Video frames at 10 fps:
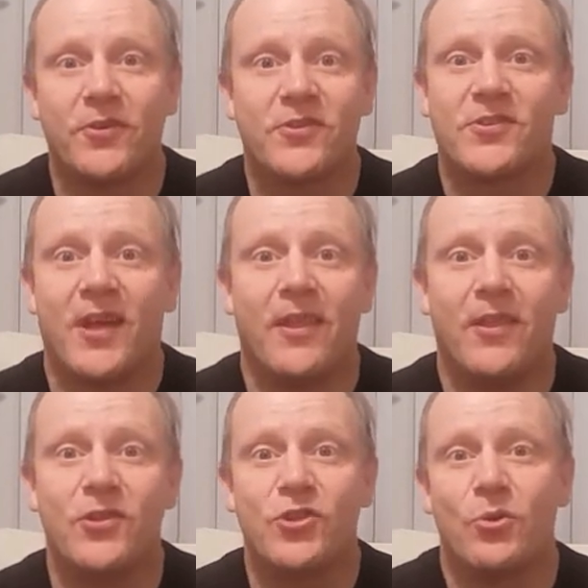as saying
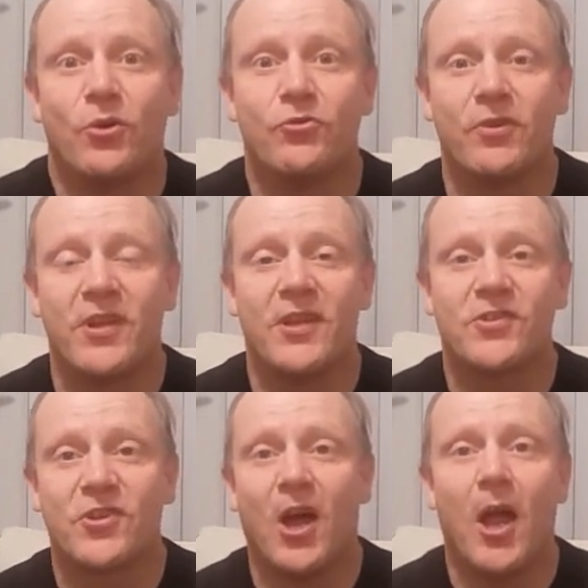that in 200 years'
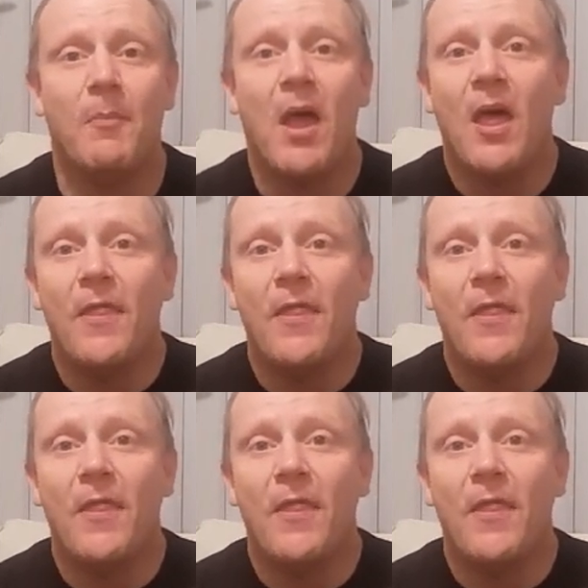time,